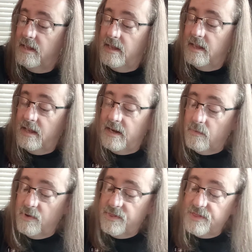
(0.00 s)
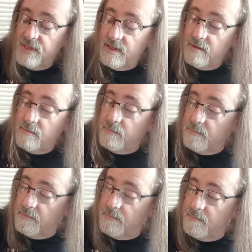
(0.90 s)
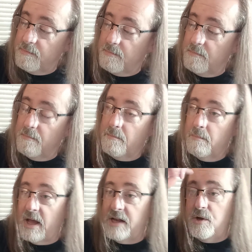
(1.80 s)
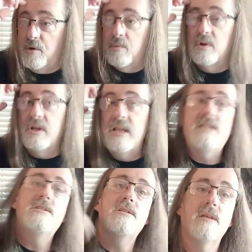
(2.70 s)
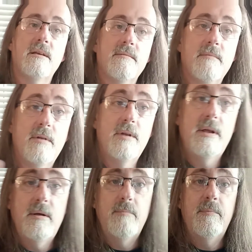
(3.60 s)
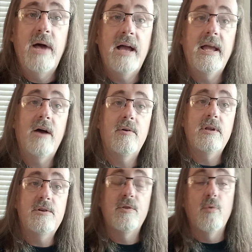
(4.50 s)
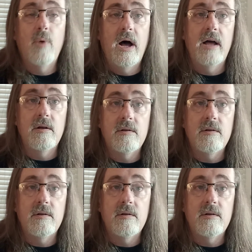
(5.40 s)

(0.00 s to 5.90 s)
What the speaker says: Now with my new release back out into the wild,